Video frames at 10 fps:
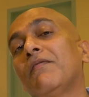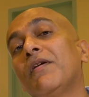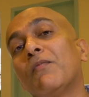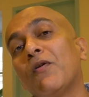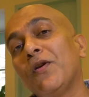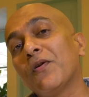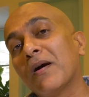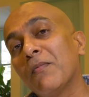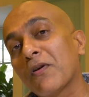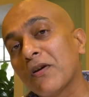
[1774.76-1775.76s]
even more when you
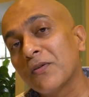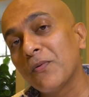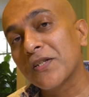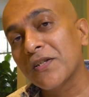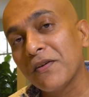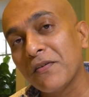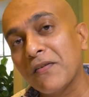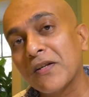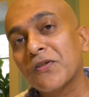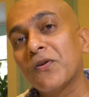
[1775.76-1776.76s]
come across a
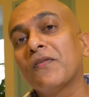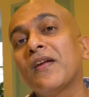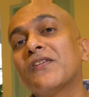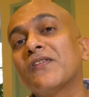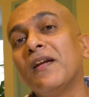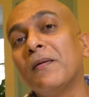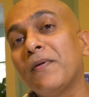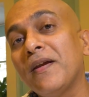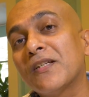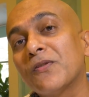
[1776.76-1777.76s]
vegetarian restaurant that
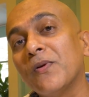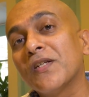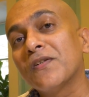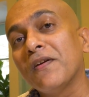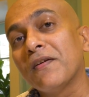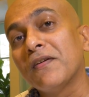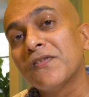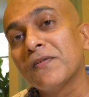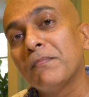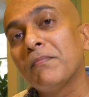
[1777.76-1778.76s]
celebrates
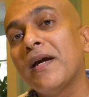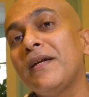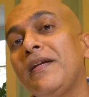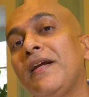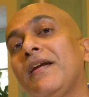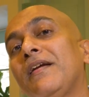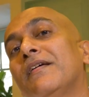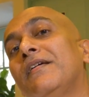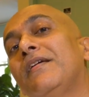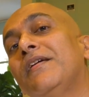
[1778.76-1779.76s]
vegetarianism by taking
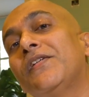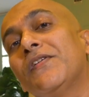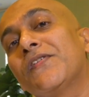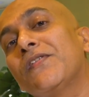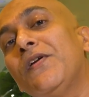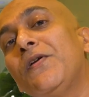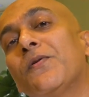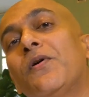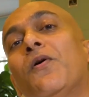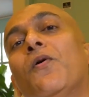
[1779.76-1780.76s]
the dishes
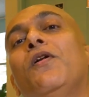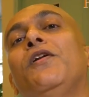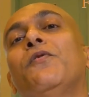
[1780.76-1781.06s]
into a whole